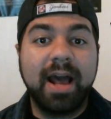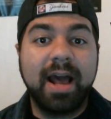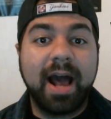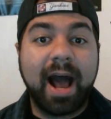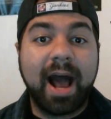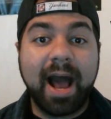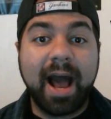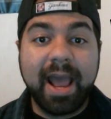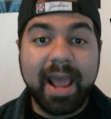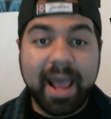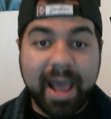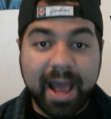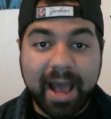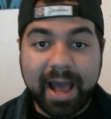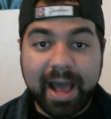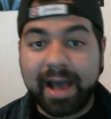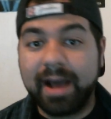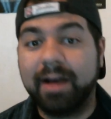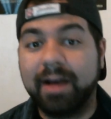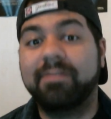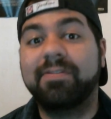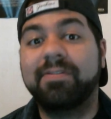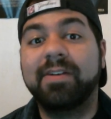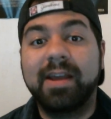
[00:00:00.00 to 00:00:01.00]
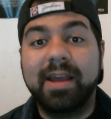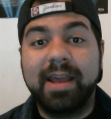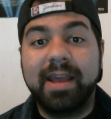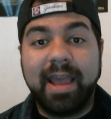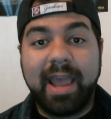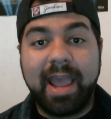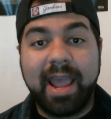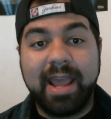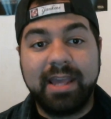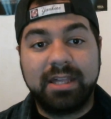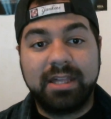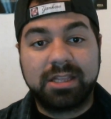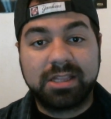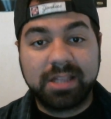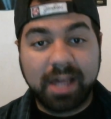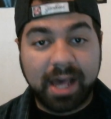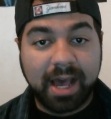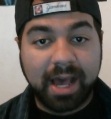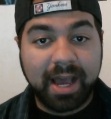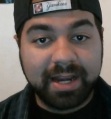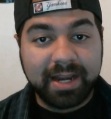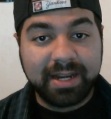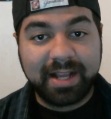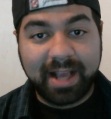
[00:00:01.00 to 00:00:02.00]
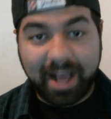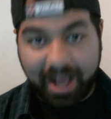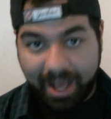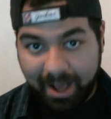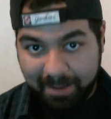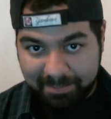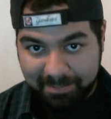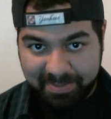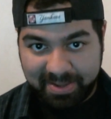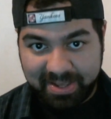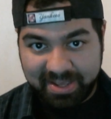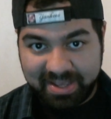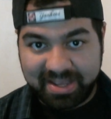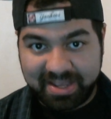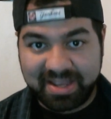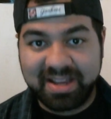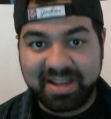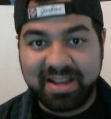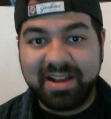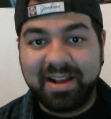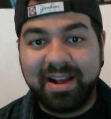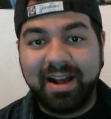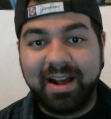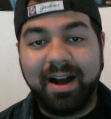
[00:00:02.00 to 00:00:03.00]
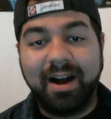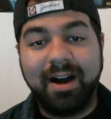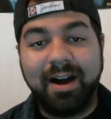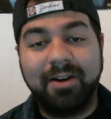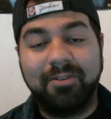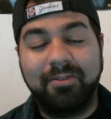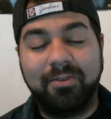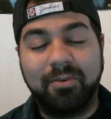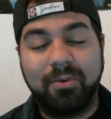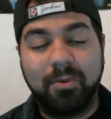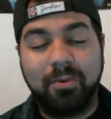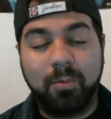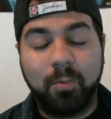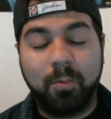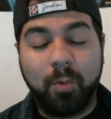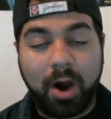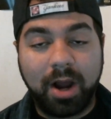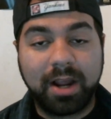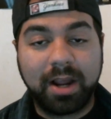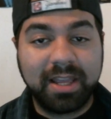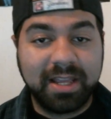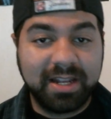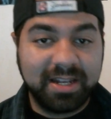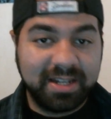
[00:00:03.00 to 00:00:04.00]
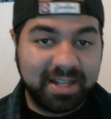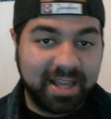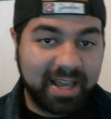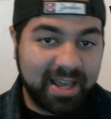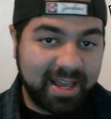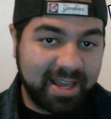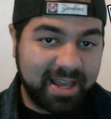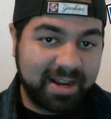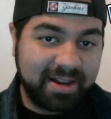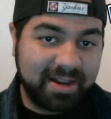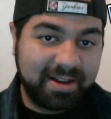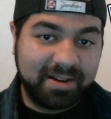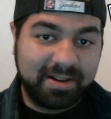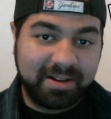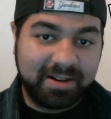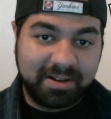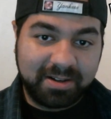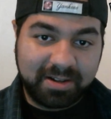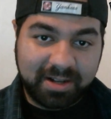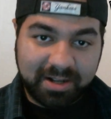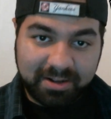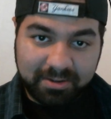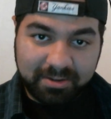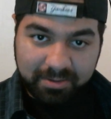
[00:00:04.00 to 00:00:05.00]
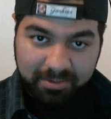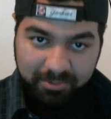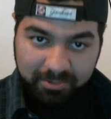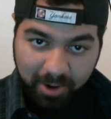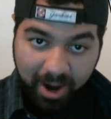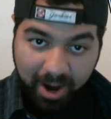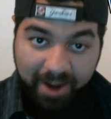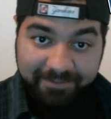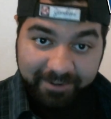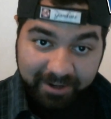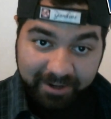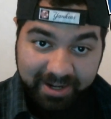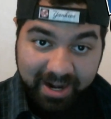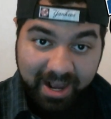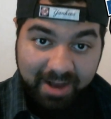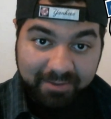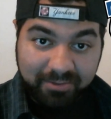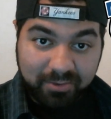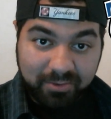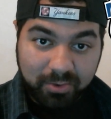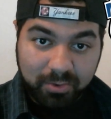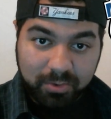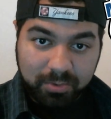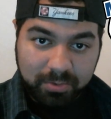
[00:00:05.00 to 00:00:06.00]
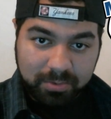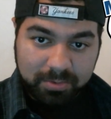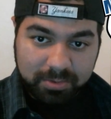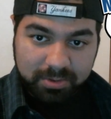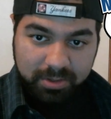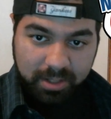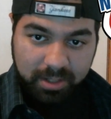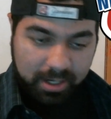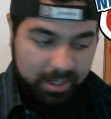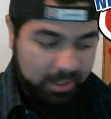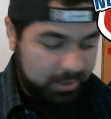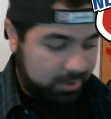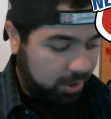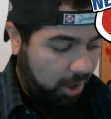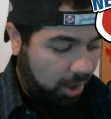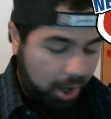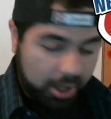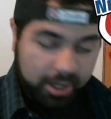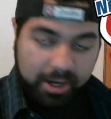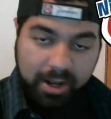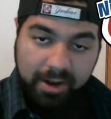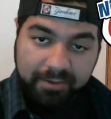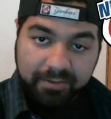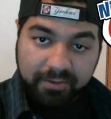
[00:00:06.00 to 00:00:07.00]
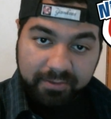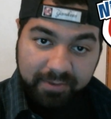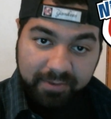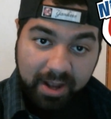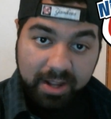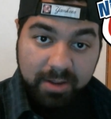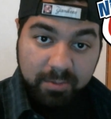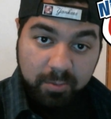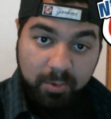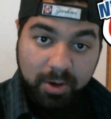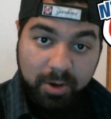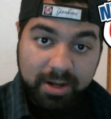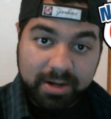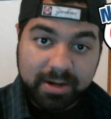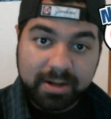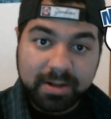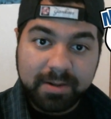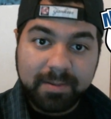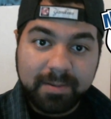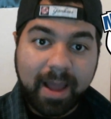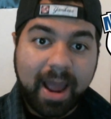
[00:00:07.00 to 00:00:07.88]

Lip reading: I have a signed copy of Walking Dead graphic novel, the hardcover volume 1.